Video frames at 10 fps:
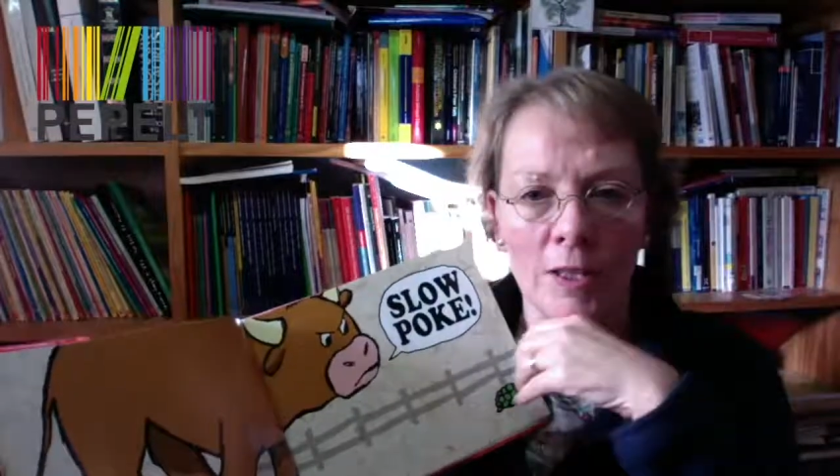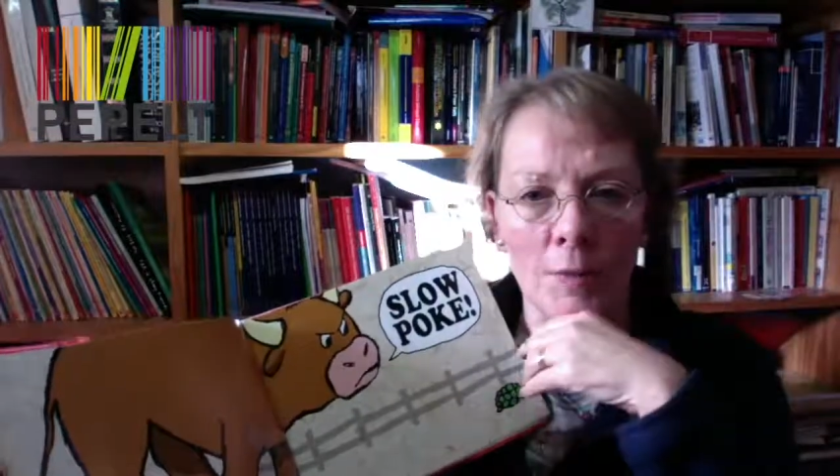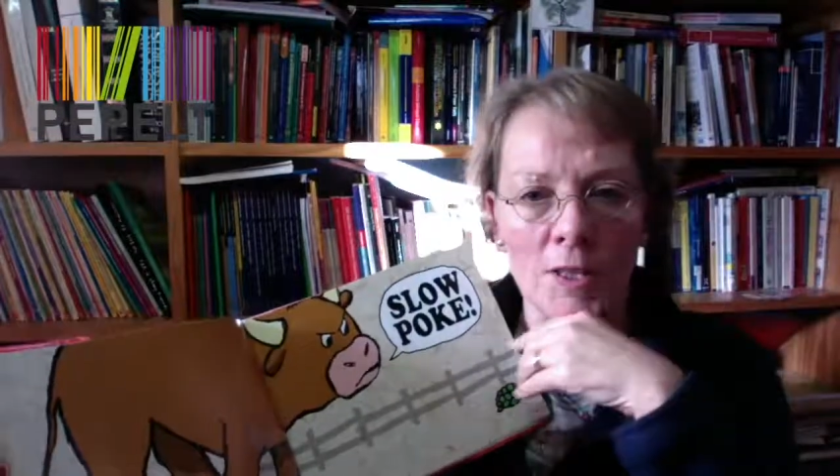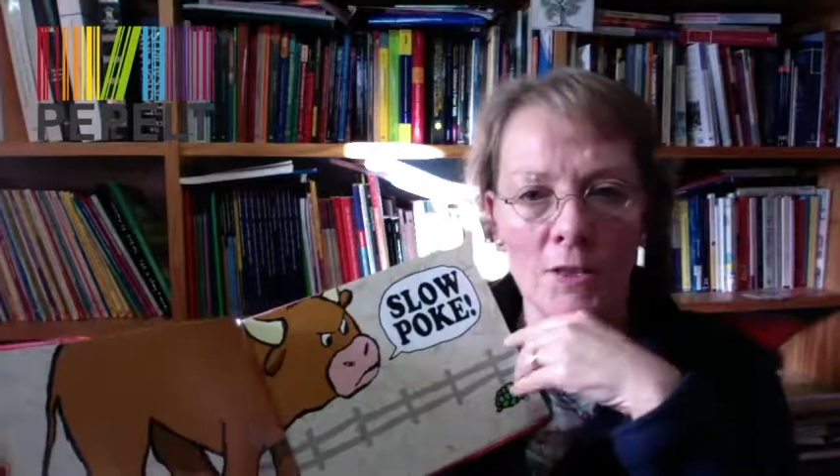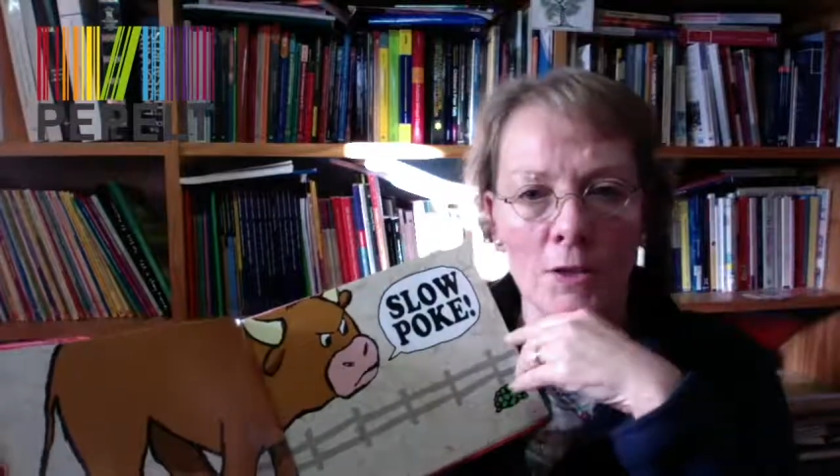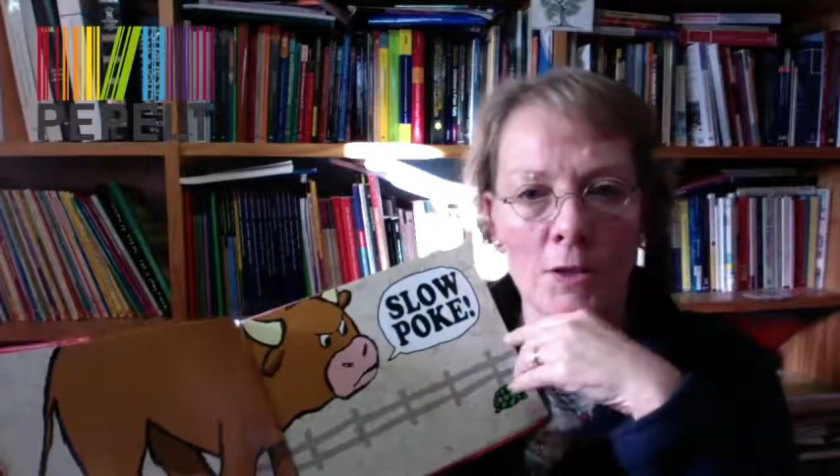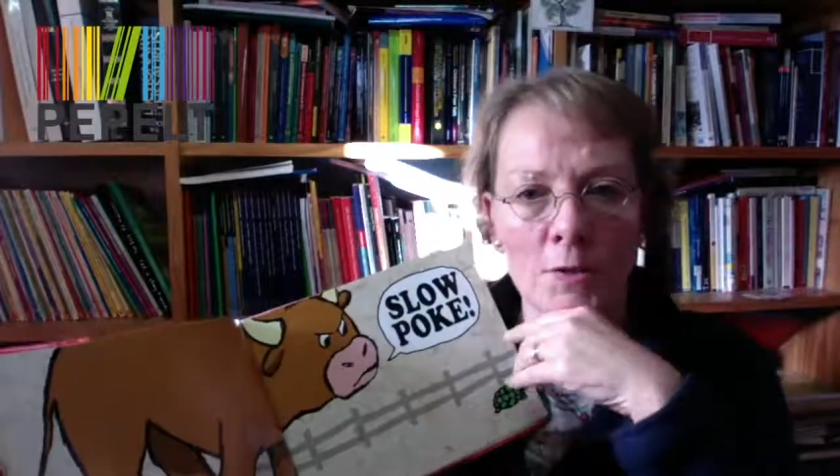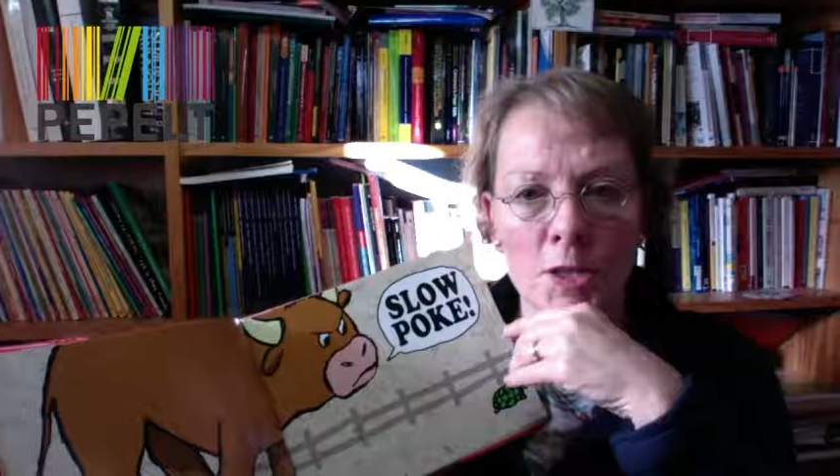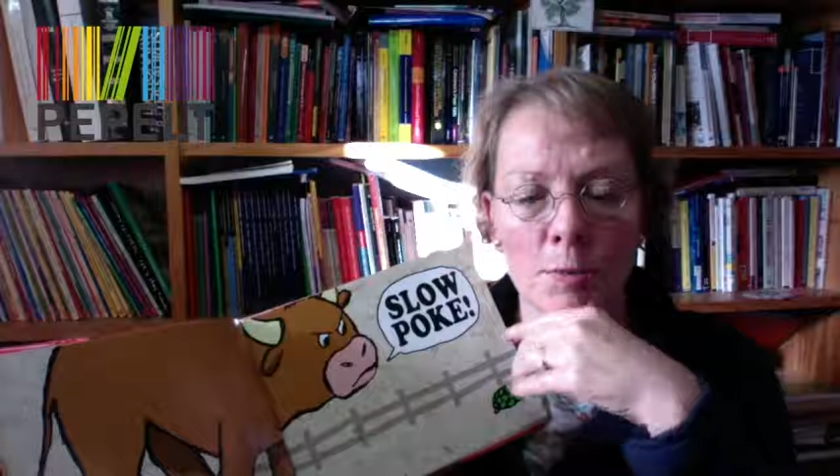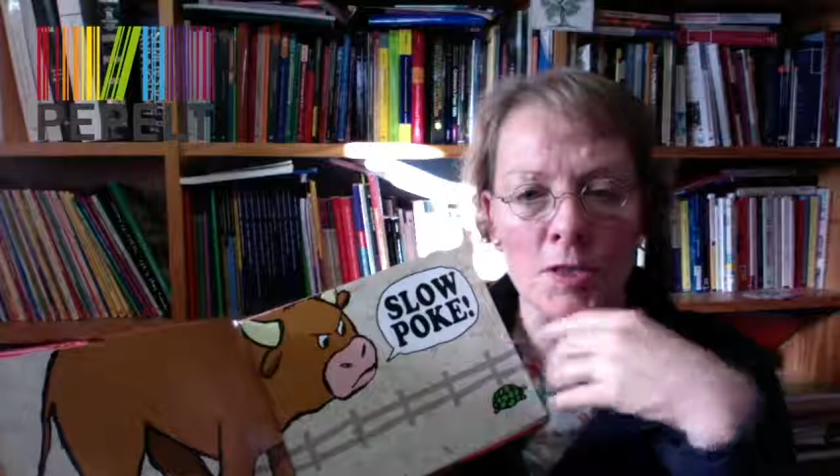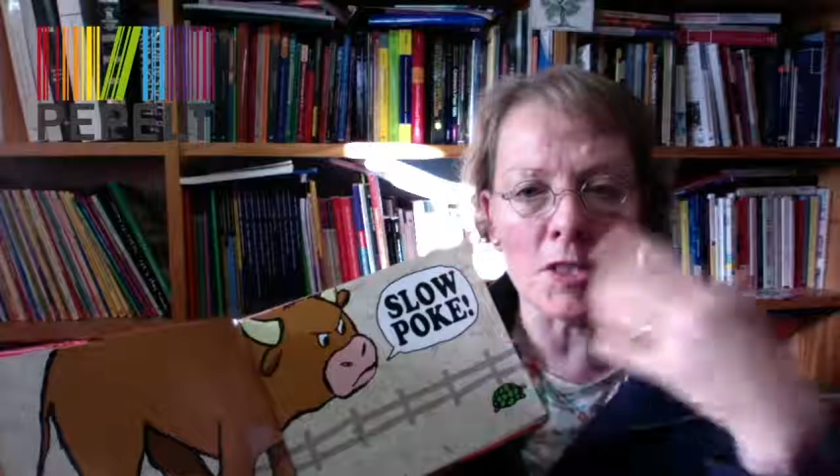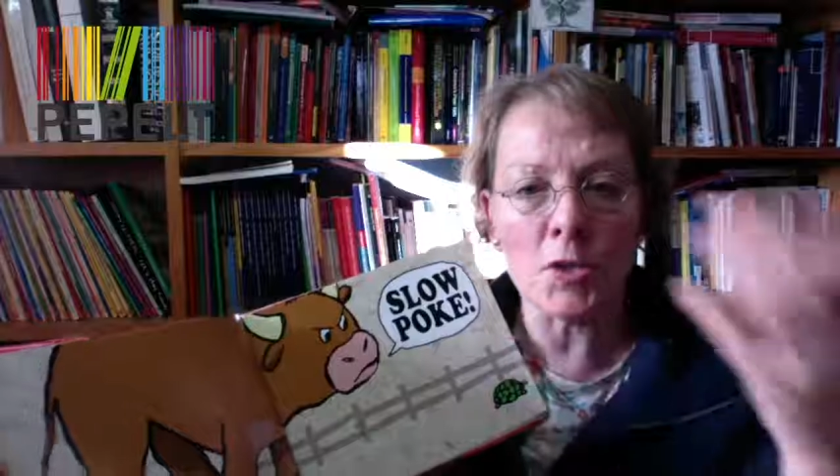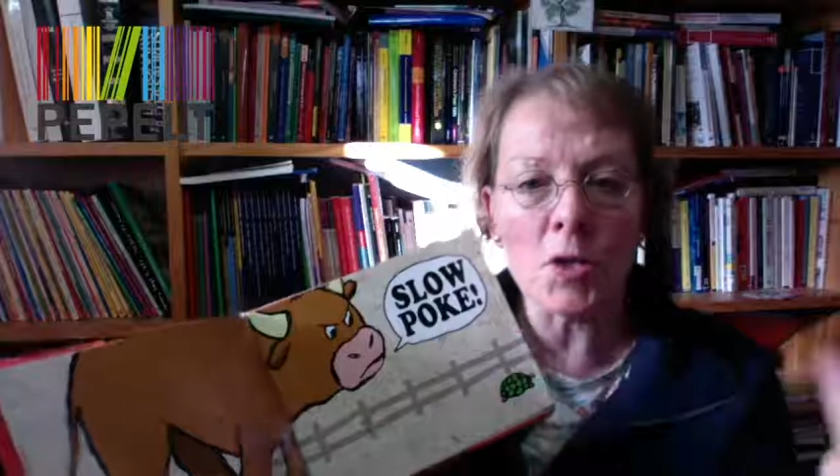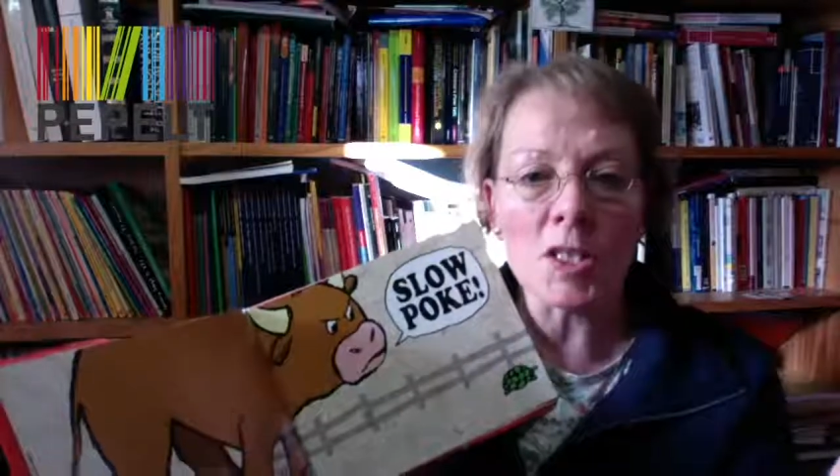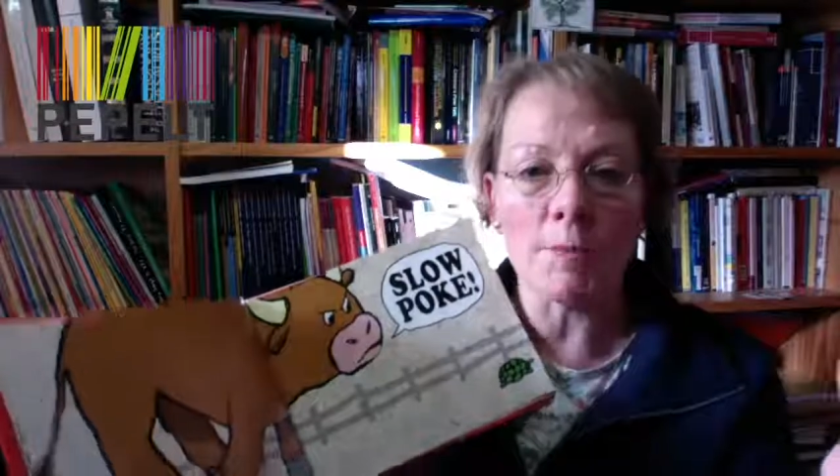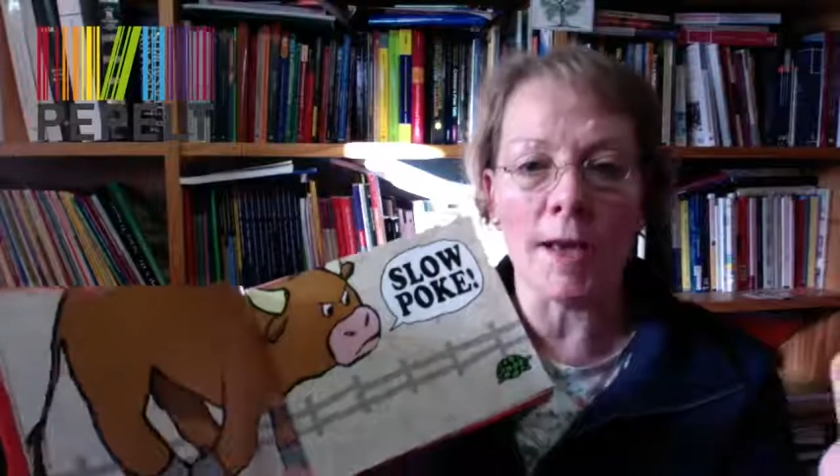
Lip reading: which is on YouTube, and she talks